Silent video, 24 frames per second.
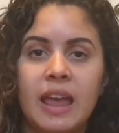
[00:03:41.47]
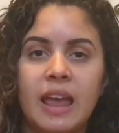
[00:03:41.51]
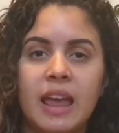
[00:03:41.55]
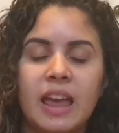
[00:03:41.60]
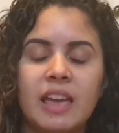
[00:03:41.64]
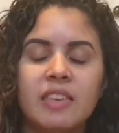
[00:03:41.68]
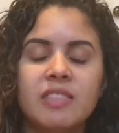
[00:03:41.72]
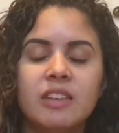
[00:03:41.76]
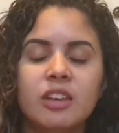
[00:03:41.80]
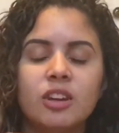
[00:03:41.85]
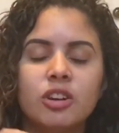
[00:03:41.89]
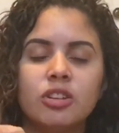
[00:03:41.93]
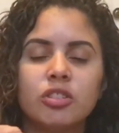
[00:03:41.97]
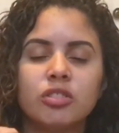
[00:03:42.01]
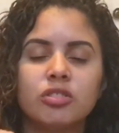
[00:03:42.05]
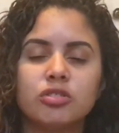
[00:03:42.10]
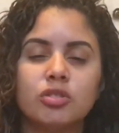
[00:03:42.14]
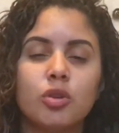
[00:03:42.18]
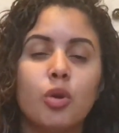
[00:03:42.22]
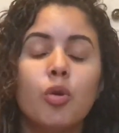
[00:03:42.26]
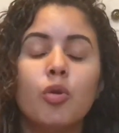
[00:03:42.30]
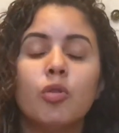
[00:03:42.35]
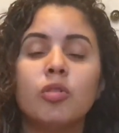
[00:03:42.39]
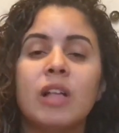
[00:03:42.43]
And they are
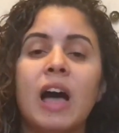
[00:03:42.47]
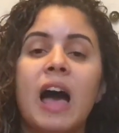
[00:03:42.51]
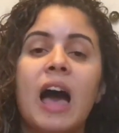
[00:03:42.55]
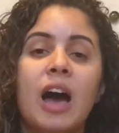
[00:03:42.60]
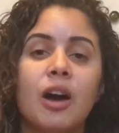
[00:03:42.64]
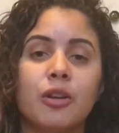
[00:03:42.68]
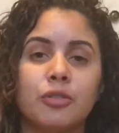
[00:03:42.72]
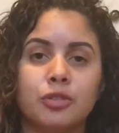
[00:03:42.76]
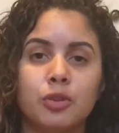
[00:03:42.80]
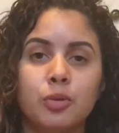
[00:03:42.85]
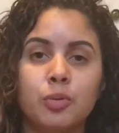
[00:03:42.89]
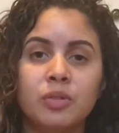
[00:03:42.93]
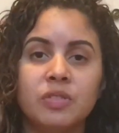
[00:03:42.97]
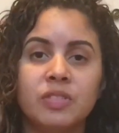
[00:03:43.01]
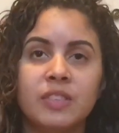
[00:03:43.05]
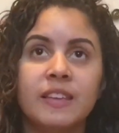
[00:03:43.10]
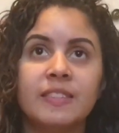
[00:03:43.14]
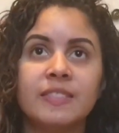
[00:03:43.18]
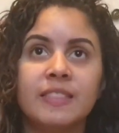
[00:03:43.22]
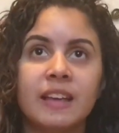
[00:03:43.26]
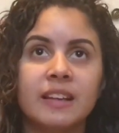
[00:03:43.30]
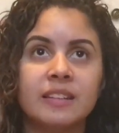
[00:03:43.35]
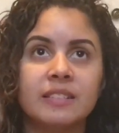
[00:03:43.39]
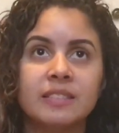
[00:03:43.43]
so loud. You would think
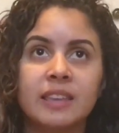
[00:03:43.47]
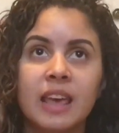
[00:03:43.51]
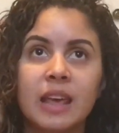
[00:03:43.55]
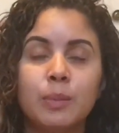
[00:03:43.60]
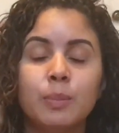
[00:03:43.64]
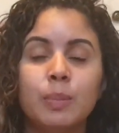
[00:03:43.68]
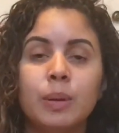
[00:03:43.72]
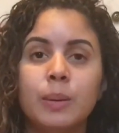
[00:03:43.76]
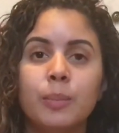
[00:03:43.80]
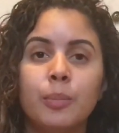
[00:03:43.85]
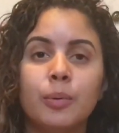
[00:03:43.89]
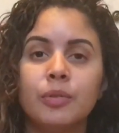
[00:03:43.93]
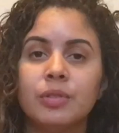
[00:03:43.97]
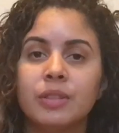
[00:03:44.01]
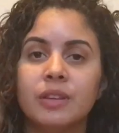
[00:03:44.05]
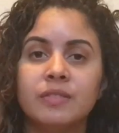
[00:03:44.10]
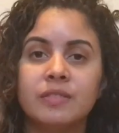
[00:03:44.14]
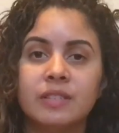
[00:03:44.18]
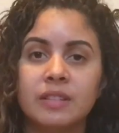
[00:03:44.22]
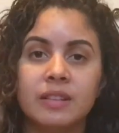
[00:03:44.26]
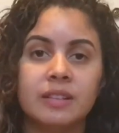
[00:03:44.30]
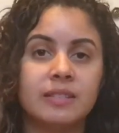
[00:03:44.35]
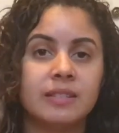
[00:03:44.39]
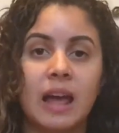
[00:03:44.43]
that 10 people lived
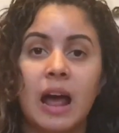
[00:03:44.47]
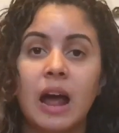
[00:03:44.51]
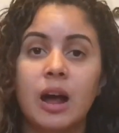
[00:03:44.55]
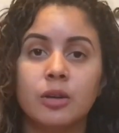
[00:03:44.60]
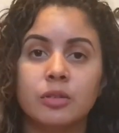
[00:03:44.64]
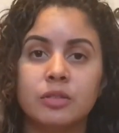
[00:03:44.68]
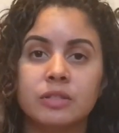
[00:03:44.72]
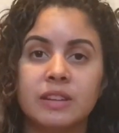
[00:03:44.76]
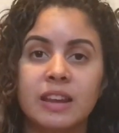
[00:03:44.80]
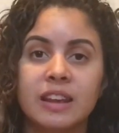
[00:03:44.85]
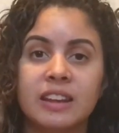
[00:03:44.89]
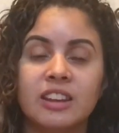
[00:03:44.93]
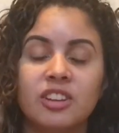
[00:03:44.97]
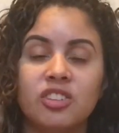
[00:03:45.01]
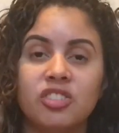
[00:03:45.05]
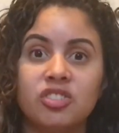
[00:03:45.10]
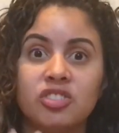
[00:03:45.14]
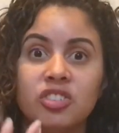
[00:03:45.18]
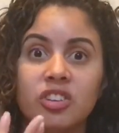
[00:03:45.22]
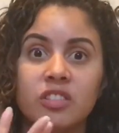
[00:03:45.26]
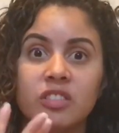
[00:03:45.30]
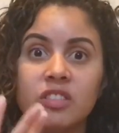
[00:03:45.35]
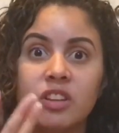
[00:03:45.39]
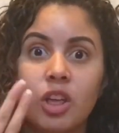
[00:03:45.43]
in this house, and it's
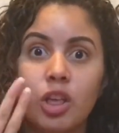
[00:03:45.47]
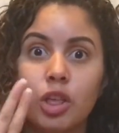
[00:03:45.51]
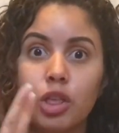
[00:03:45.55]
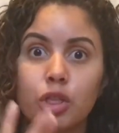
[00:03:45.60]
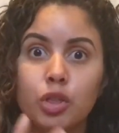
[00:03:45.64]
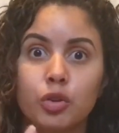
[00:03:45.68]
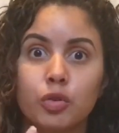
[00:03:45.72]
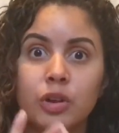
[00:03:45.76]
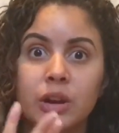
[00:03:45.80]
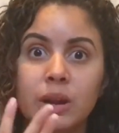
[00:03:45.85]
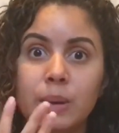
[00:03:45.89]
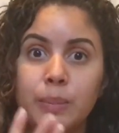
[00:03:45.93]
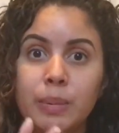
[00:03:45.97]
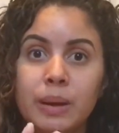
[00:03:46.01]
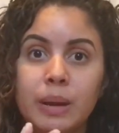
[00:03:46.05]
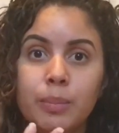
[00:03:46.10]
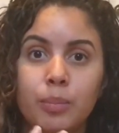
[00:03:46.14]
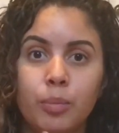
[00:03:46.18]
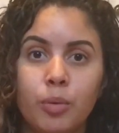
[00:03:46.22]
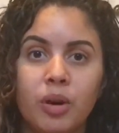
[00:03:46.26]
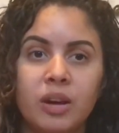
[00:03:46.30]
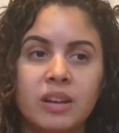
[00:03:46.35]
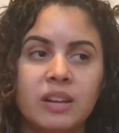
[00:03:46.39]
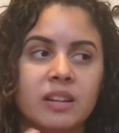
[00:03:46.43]
just 3
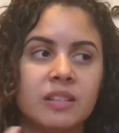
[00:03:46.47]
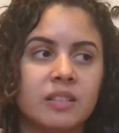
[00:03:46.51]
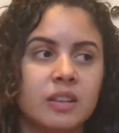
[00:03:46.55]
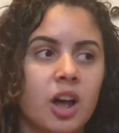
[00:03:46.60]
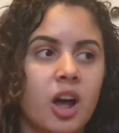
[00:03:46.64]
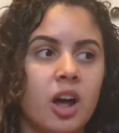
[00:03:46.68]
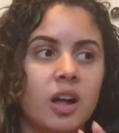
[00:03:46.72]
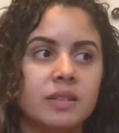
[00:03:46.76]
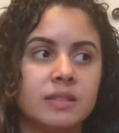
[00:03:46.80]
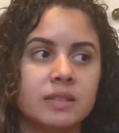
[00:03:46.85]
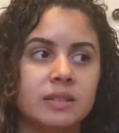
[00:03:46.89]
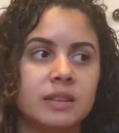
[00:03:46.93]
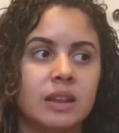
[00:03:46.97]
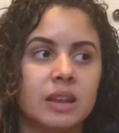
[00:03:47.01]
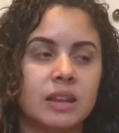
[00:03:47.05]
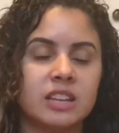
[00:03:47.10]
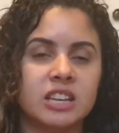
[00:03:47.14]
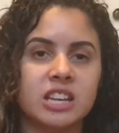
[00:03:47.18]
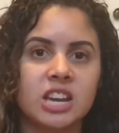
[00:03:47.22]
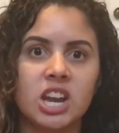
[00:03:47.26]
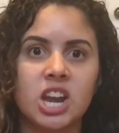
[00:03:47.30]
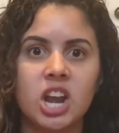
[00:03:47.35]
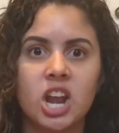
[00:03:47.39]
people, and it's constant.